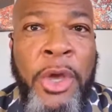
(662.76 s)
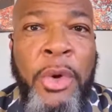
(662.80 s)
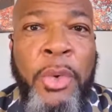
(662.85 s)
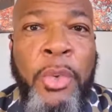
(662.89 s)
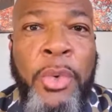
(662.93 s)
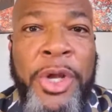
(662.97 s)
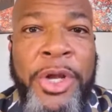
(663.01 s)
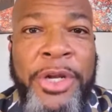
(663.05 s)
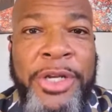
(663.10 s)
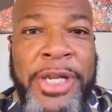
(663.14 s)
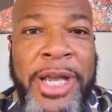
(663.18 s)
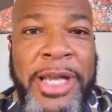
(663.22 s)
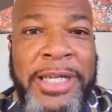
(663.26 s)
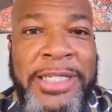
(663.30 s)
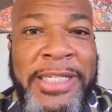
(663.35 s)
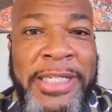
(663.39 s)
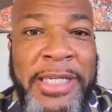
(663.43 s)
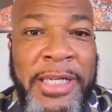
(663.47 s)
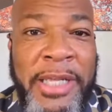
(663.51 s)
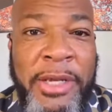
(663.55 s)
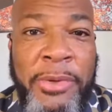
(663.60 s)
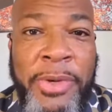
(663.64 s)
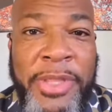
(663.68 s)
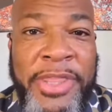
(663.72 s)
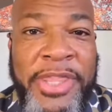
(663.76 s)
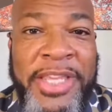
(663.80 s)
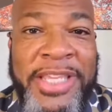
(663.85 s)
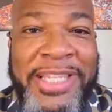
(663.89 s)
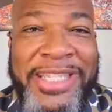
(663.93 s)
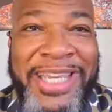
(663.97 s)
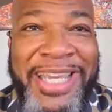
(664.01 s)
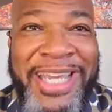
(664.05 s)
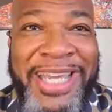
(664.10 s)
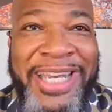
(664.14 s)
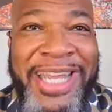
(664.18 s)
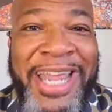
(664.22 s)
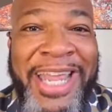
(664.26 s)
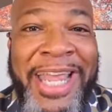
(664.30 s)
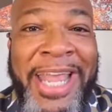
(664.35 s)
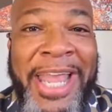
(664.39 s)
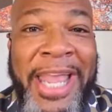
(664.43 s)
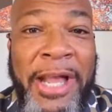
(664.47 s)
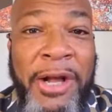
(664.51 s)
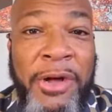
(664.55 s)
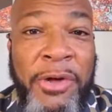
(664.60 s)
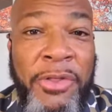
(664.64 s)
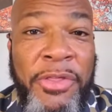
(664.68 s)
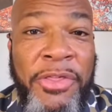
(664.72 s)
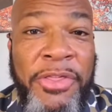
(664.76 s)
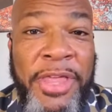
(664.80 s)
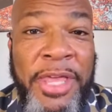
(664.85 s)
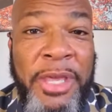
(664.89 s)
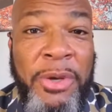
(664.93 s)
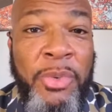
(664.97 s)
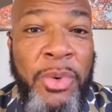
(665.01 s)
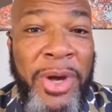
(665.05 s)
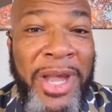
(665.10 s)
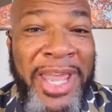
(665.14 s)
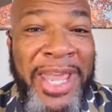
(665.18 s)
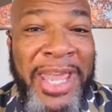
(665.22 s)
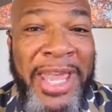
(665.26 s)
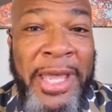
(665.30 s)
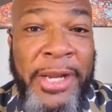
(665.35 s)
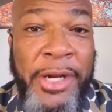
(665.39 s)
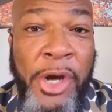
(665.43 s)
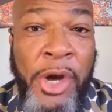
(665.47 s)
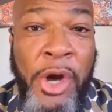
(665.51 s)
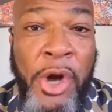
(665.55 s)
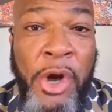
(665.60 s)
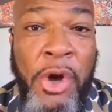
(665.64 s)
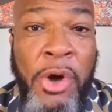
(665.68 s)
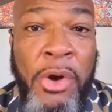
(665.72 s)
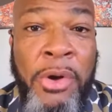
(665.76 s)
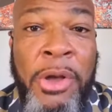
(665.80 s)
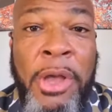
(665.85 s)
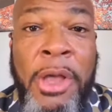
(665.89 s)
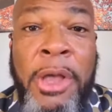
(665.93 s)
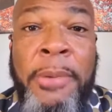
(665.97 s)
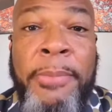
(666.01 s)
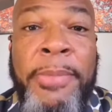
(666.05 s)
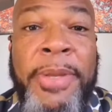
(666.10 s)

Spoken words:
we are not dealing with this in a healthy way at all